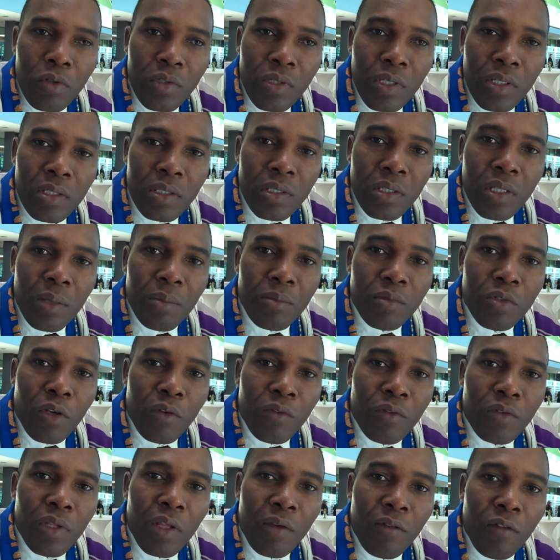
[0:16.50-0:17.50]
process in terms
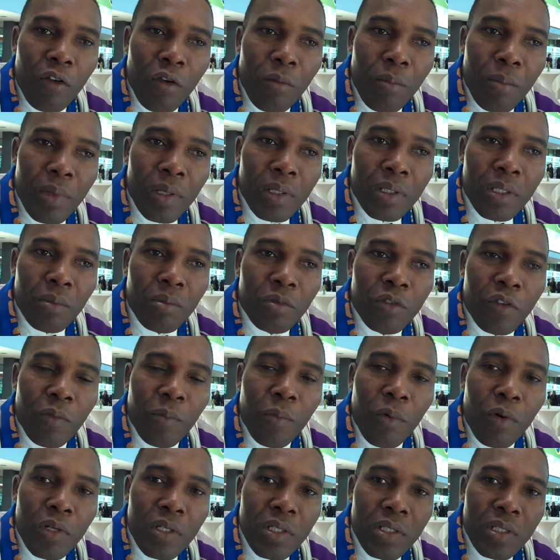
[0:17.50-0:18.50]
of development, in terms
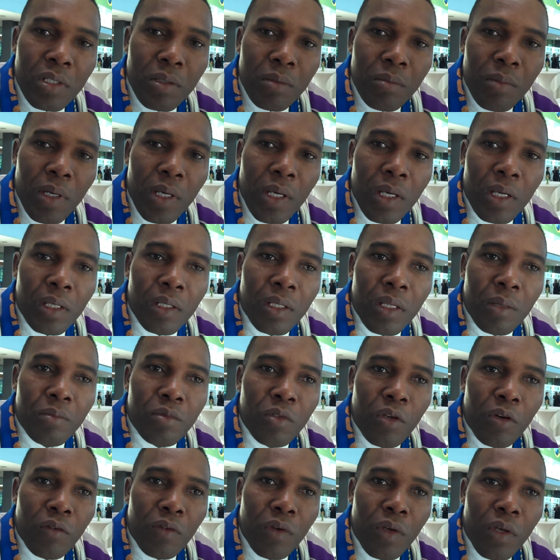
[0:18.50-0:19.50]
of policy making, in
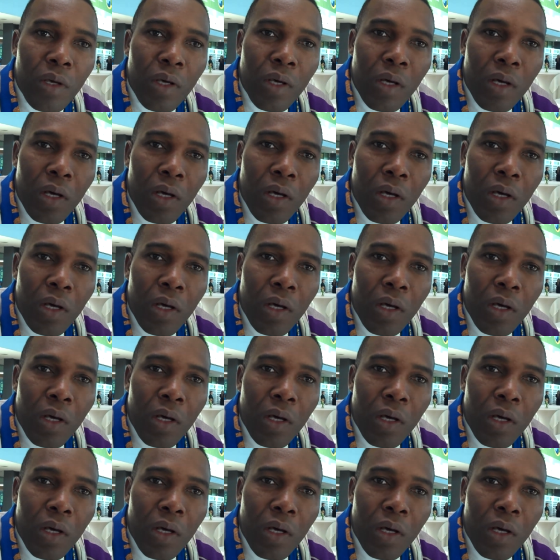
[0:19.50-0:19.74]
terms of